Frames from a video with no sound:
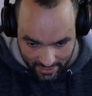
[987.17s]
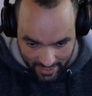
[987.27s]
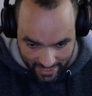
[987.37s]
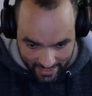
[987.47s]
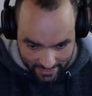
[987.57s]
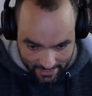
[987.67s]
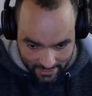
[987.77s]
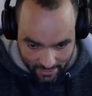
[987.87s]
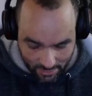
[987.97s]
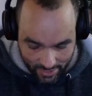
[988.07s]
And
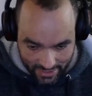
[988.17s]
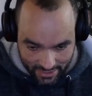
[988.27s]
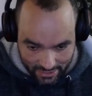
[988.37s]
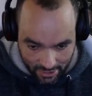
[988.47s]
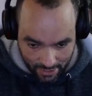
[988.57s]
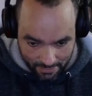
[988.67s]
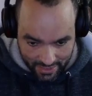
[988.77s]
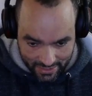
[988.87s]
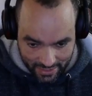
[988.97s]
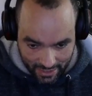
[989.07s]
we need to
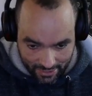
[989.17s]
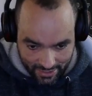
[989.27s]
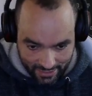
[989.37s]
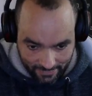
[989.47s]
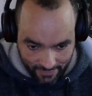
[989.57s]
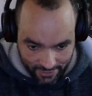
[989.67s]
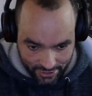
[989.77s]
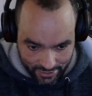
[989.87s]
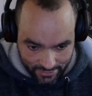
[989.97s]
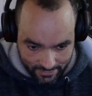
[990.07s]
update our get
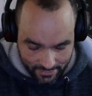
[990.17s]
function.